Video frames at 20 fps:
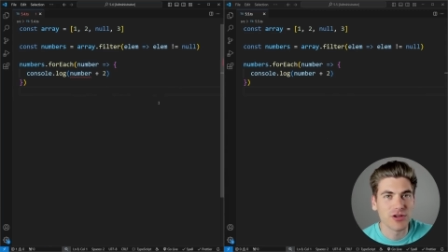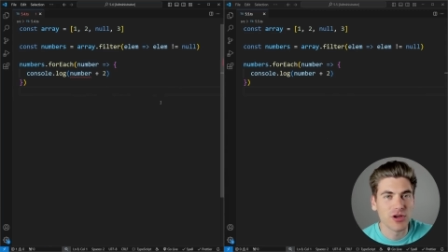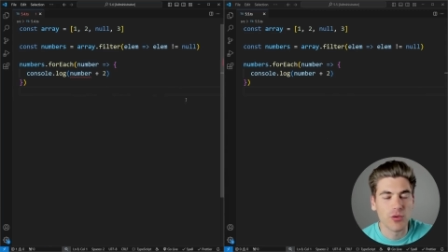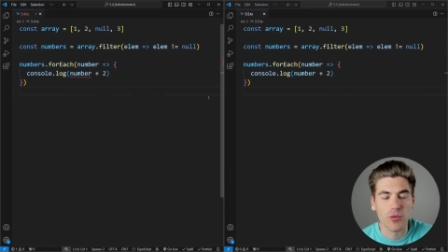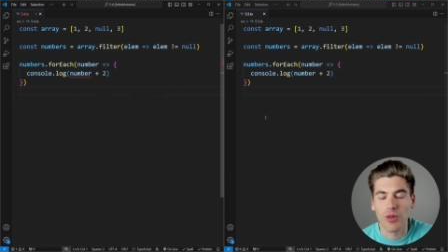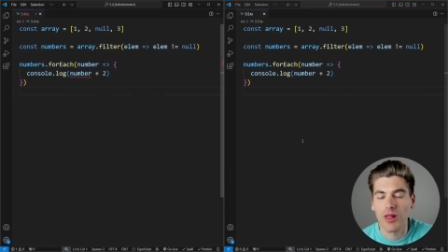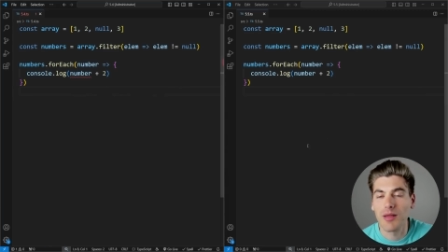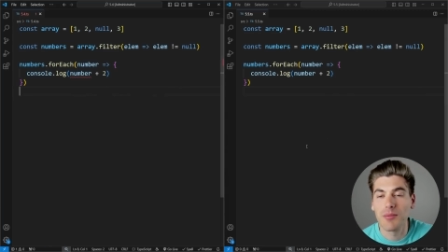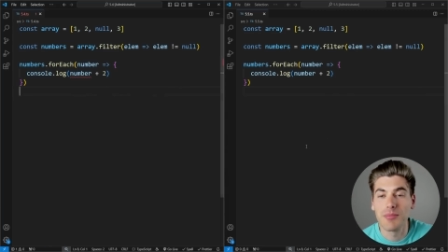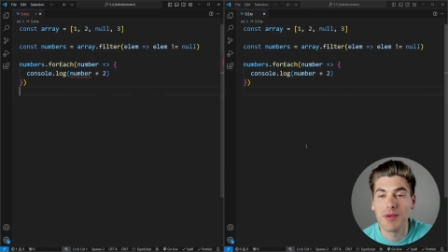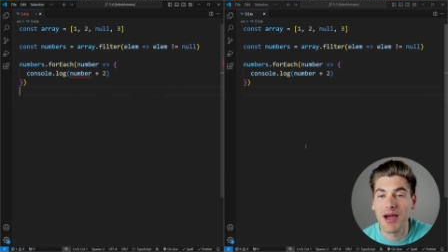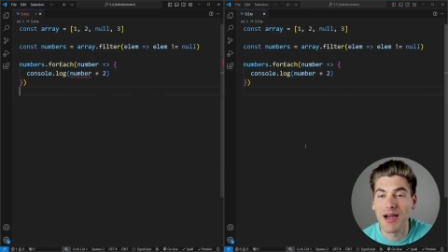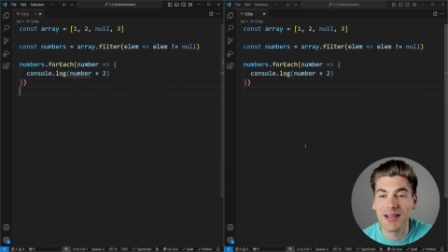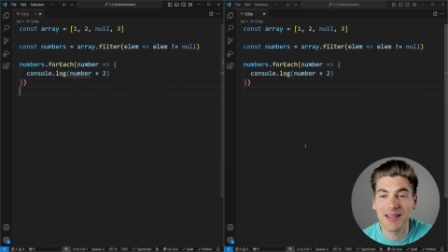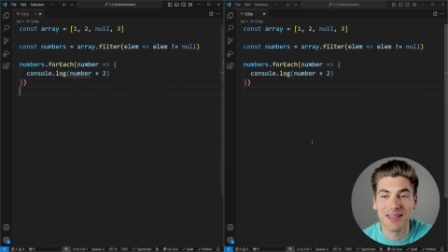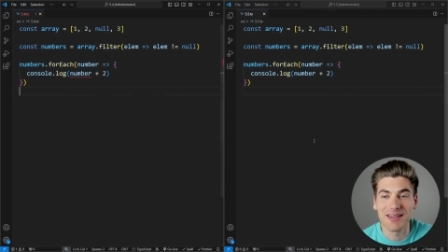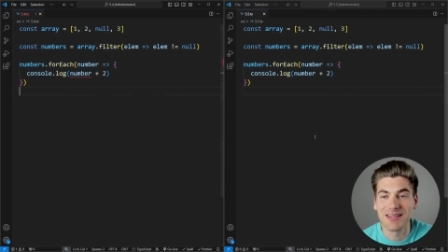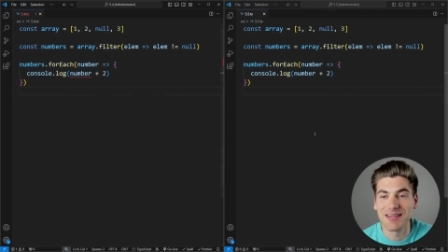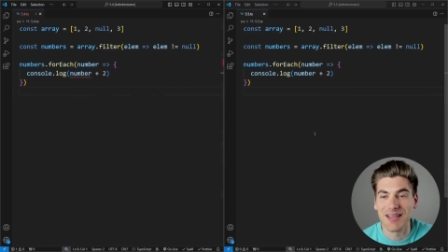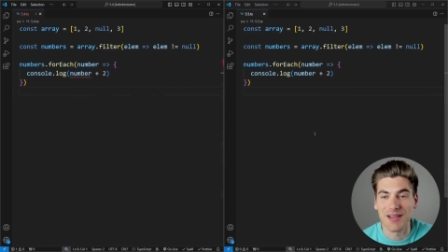while I'm not
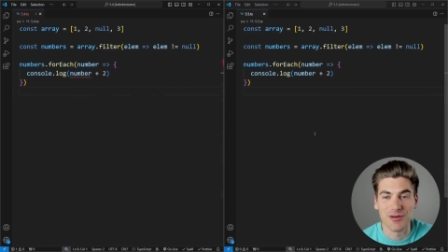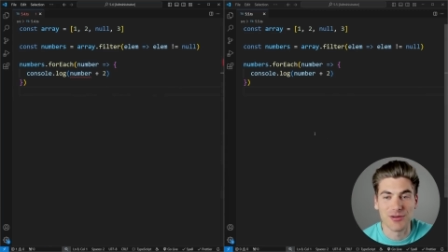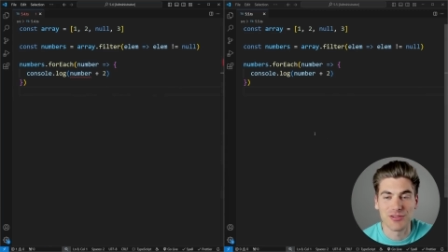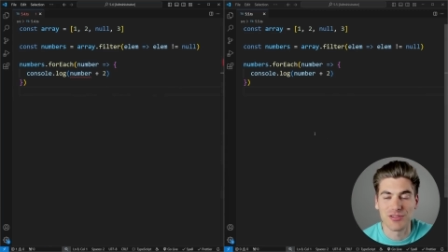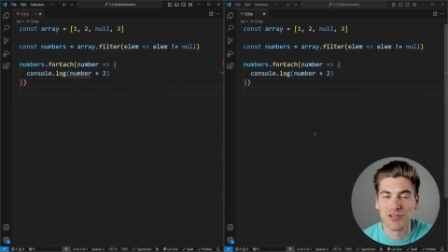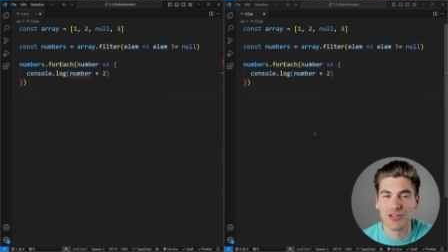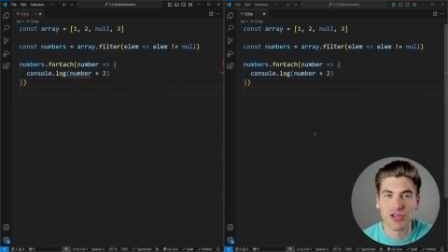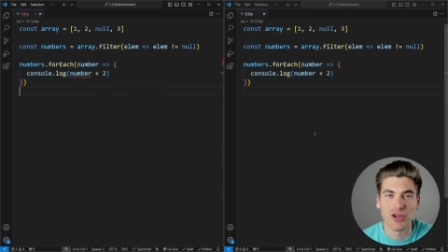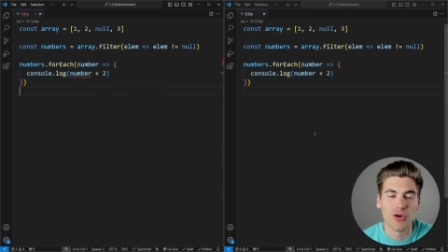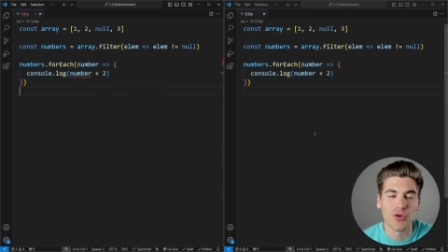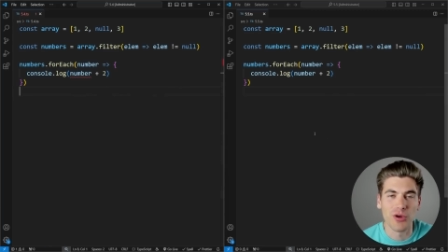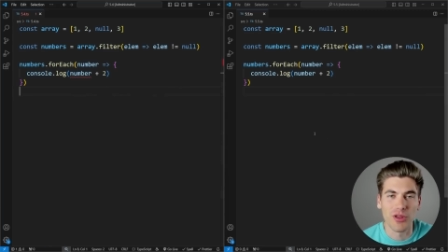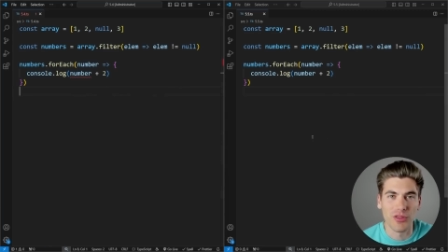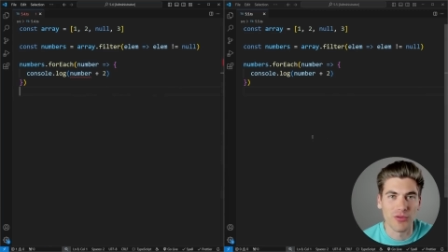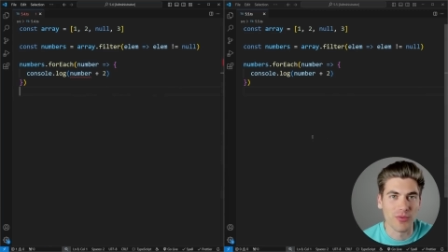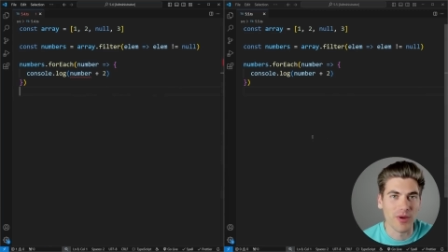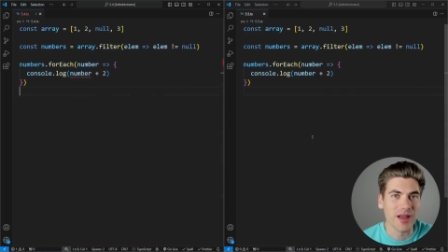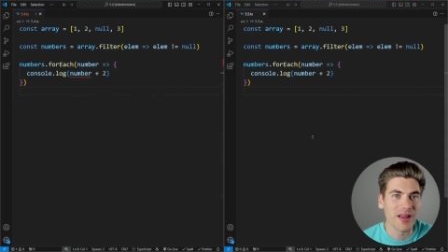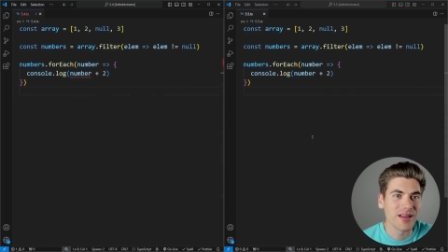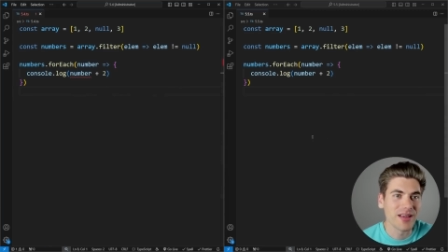getting errors in the code on the
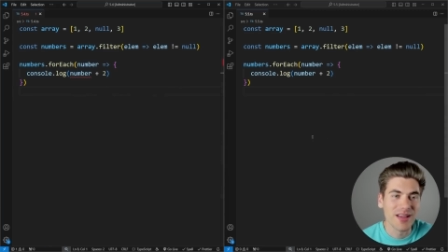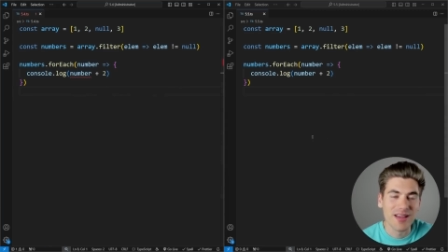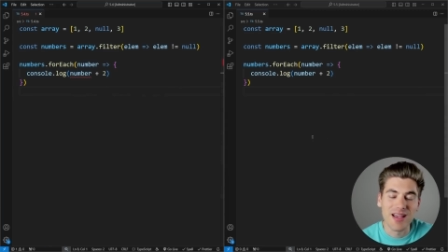right